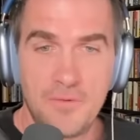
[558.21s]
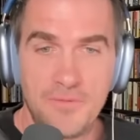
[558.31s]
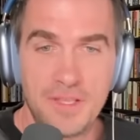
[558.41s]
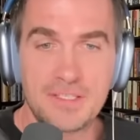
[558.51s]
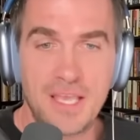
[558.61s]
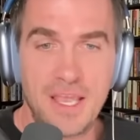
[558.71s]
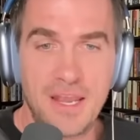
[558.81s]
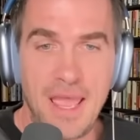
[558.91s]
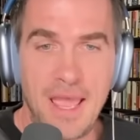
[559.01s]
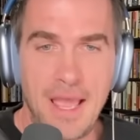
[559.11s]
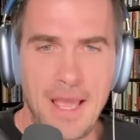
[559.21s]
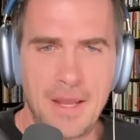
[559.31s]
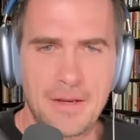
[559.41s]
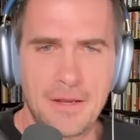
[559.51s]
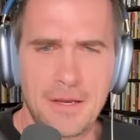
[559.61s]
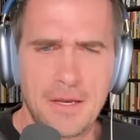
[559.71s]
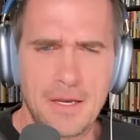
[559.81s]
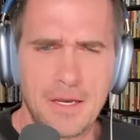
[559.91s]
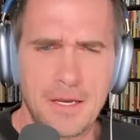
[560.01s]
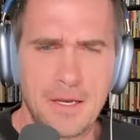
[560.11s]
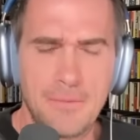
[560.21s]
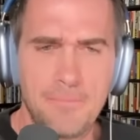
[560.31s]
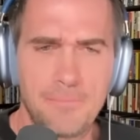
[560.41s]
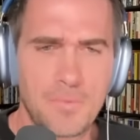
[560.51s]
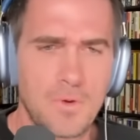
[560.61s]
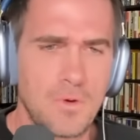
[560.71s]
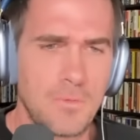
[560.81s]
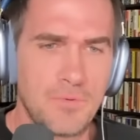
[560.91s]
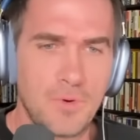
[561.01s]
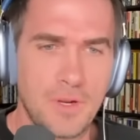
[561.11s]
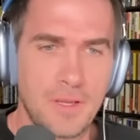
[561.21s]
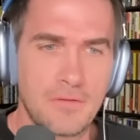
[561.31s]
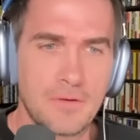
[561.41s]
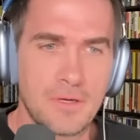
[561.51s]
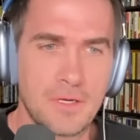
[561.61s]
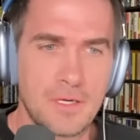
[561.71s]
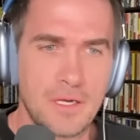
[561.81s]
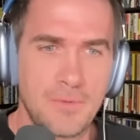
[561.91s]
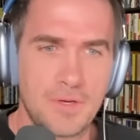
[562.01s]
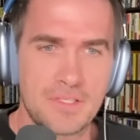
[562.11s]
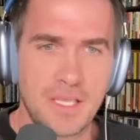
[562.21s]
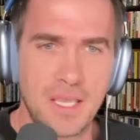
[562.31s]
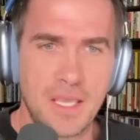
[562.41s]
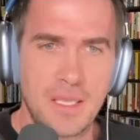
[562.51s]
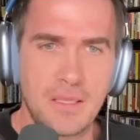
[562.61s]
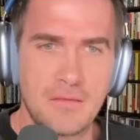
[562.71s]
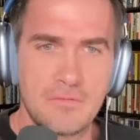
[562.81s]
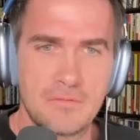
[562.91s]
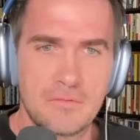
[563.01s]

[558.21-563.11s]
FinCEN had, I want to say